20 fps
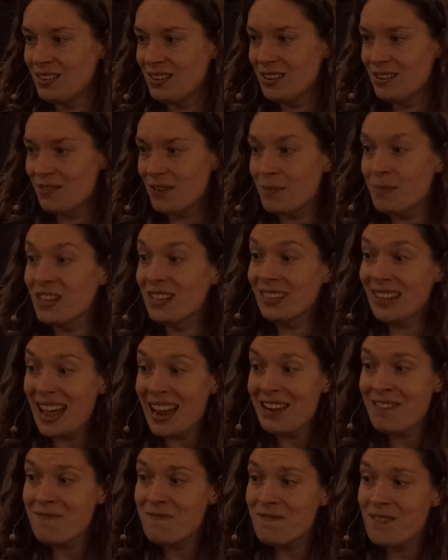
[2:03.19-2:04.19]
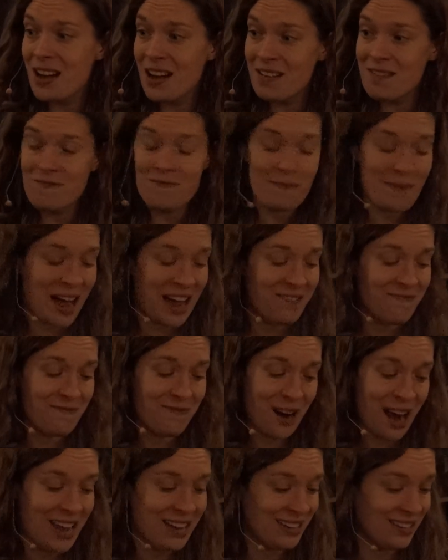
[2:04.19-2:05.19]
from the life of my
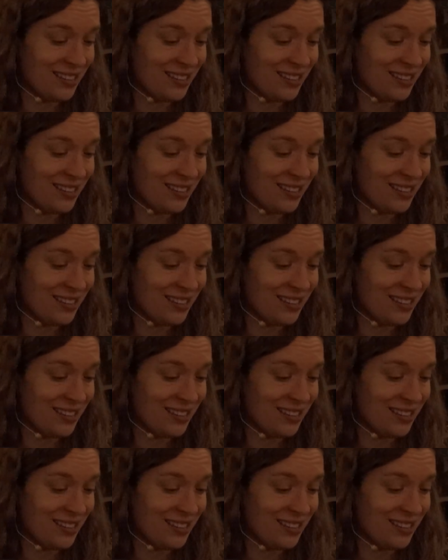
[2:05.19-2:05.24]
friend.